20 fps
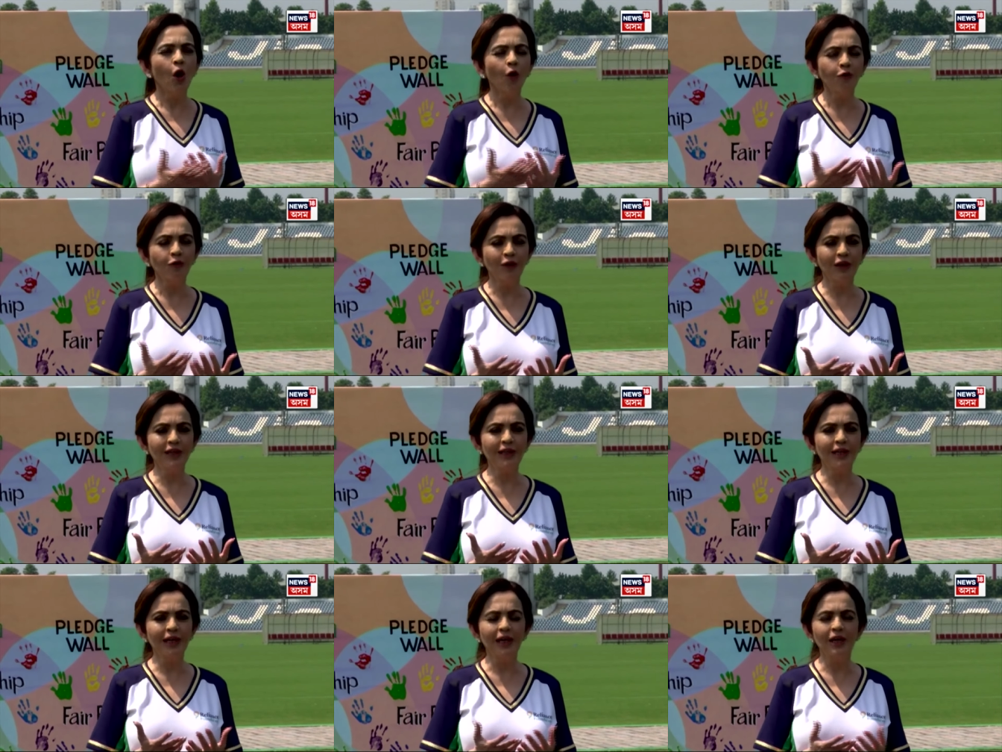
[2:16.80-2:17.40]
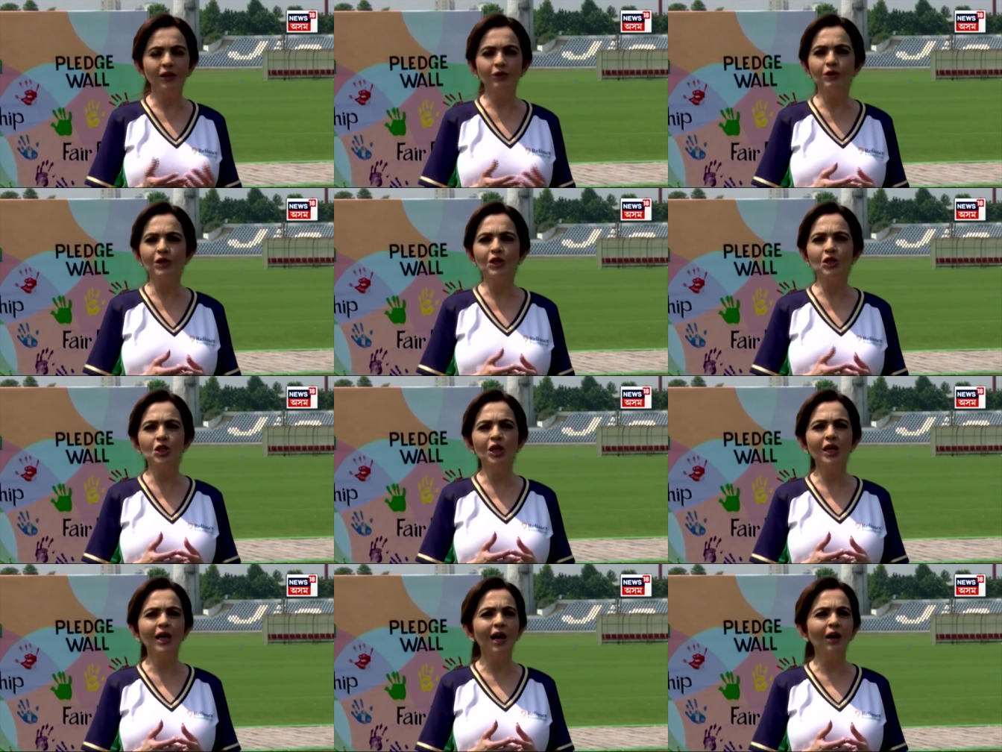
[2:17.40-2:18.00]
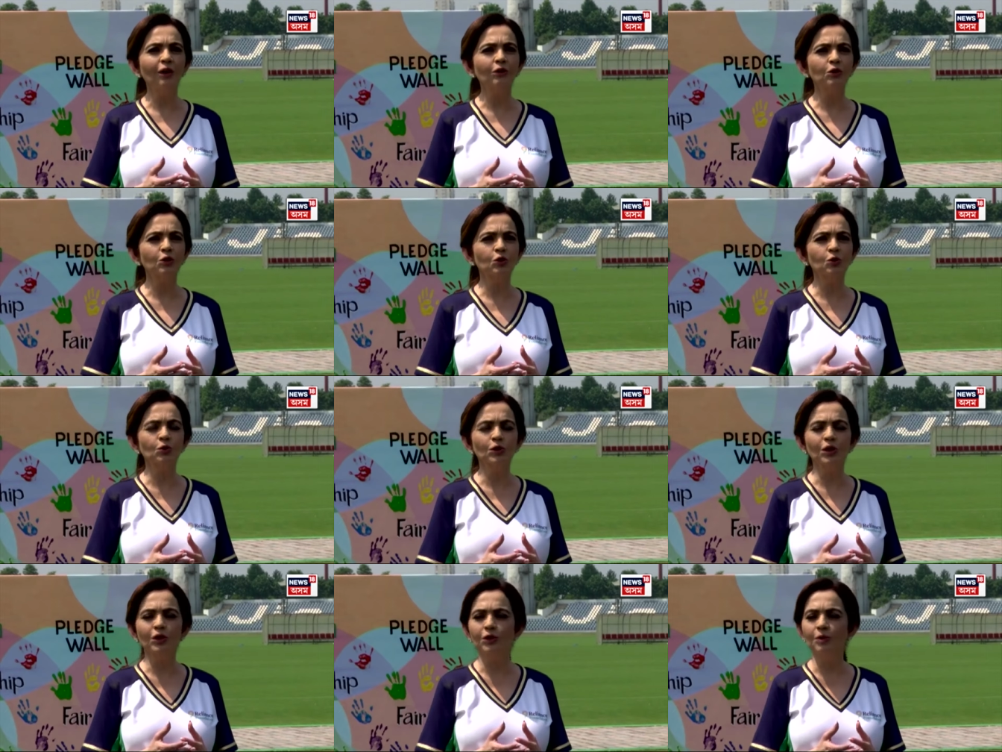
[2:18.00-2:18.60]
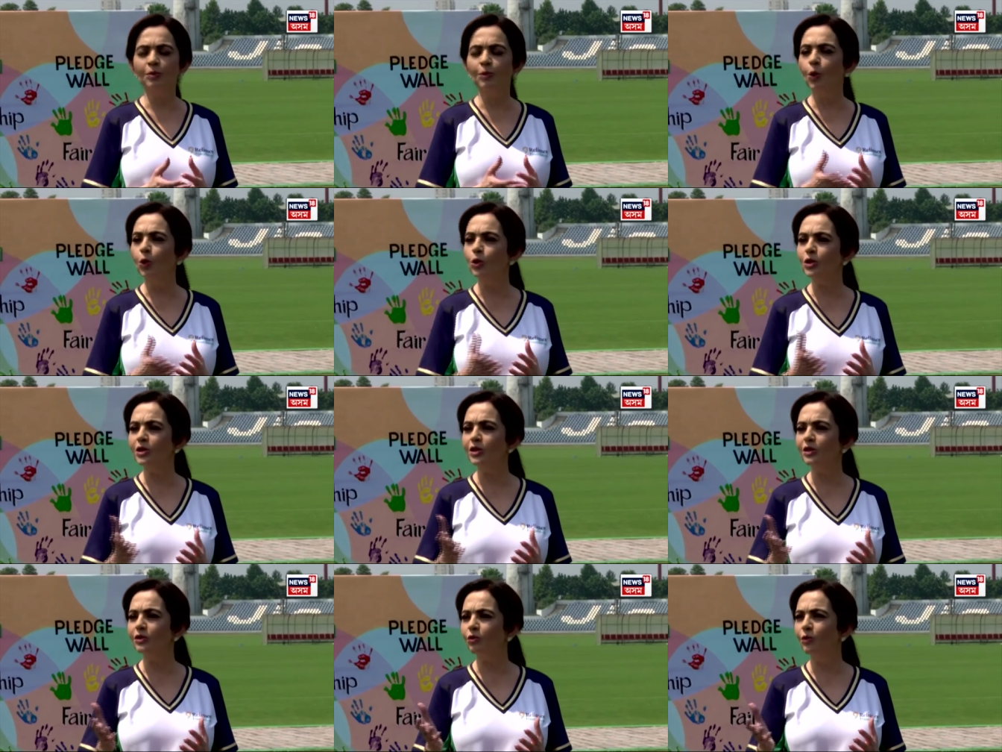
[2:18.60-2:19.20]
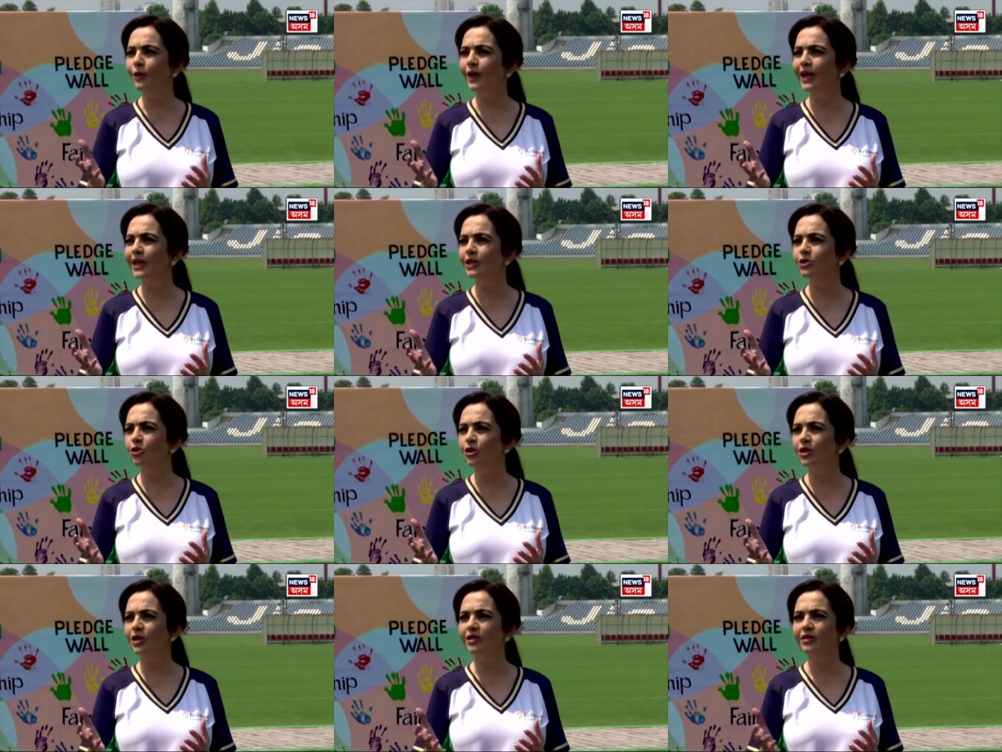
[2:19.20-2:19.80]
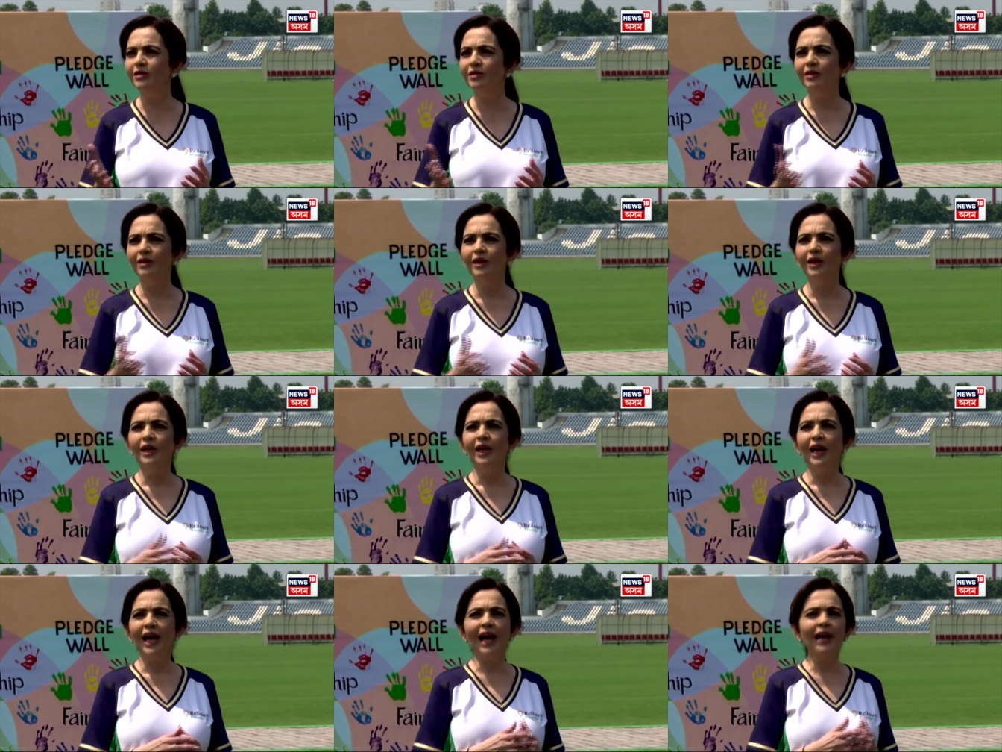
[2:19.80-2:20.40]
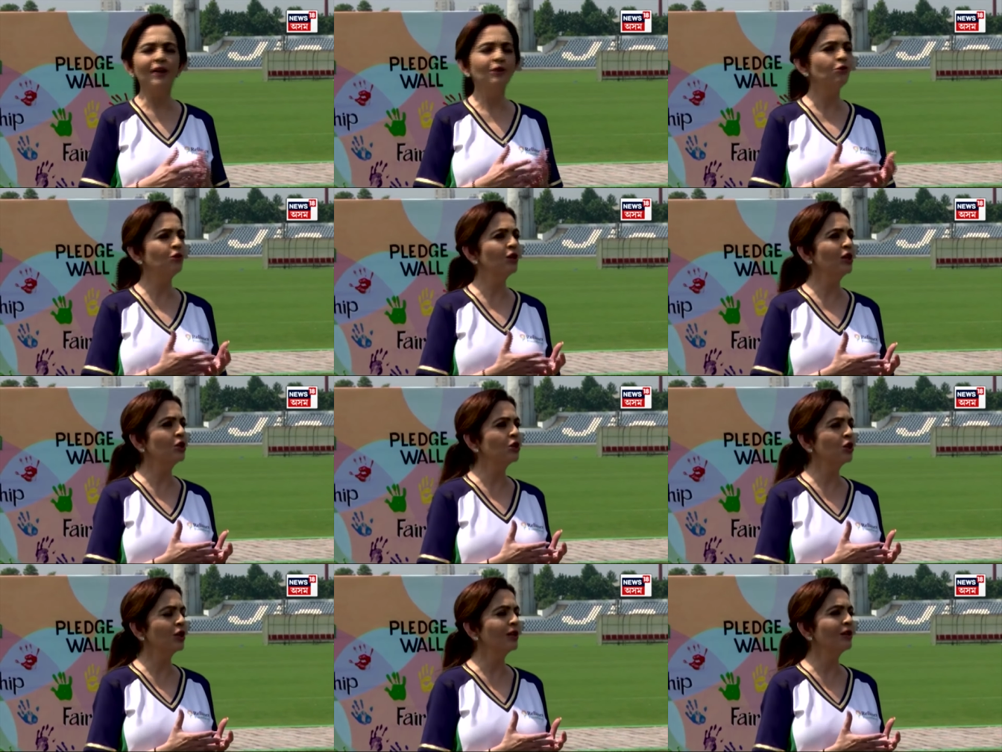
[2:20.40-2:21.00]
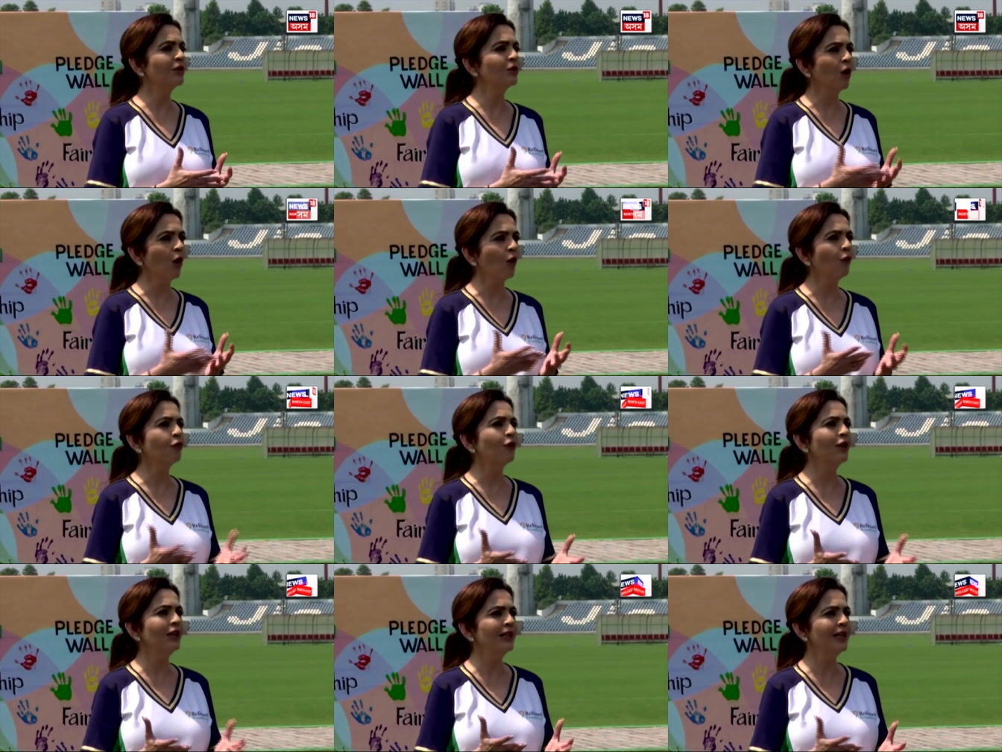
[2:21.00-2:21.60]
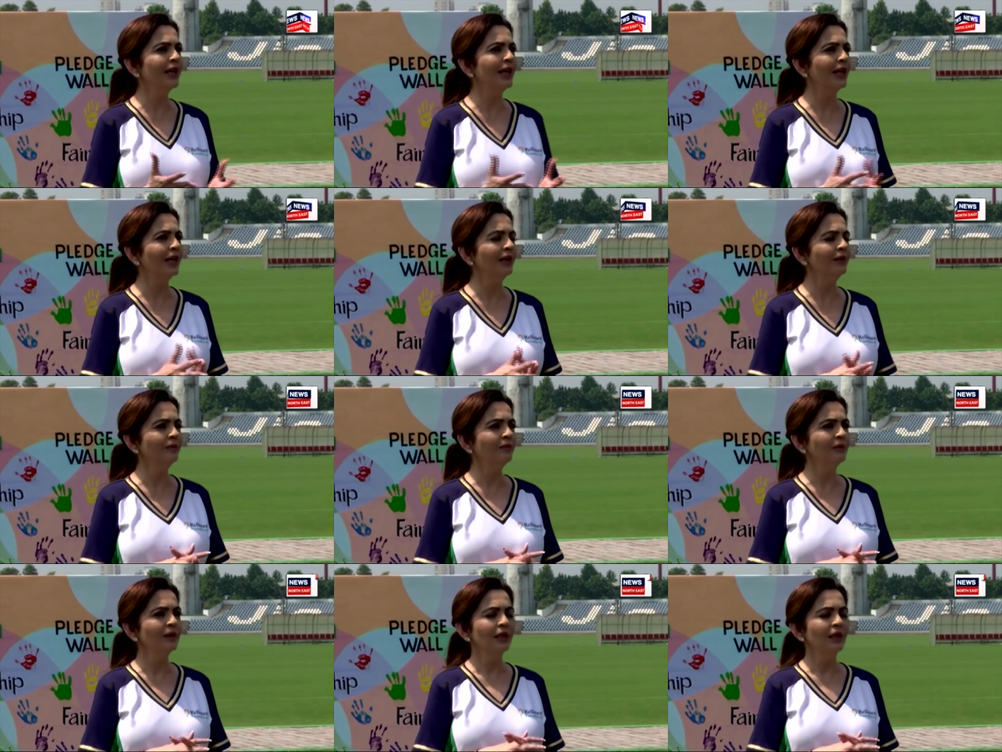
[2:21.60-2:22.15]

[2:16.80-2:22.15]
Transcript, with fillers: of India, reaching out to the remotest villages and regions of India